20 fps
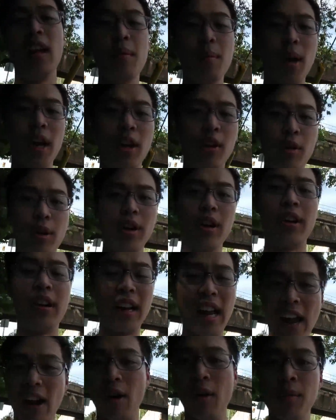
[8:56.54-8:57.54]
in my career
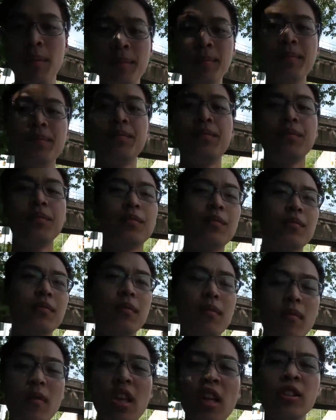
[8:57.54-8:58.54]
now?
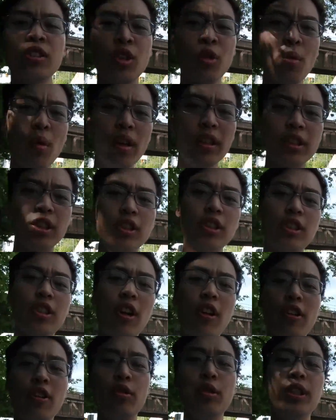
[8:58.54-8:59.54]
So you want to
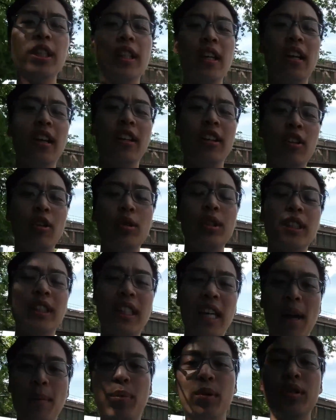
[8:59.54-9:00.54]
start using those
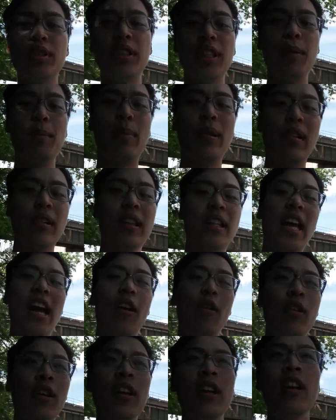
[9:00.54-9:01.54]
examples and build
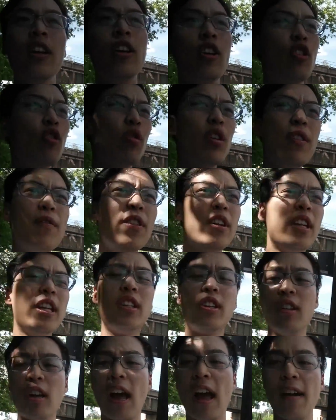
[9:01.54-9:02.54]
doubt. You don't even
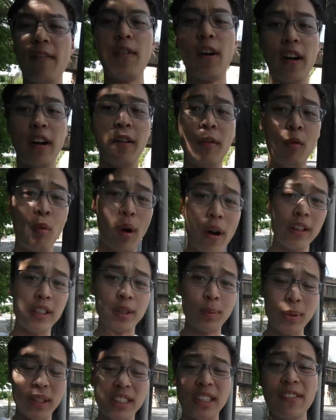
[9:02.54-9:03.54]
need to have
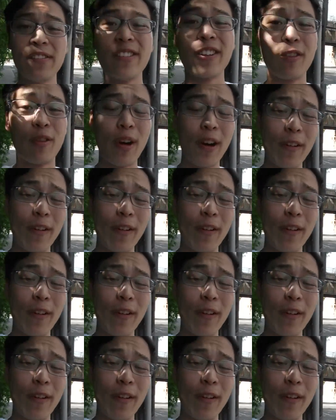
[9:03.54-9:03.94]
specific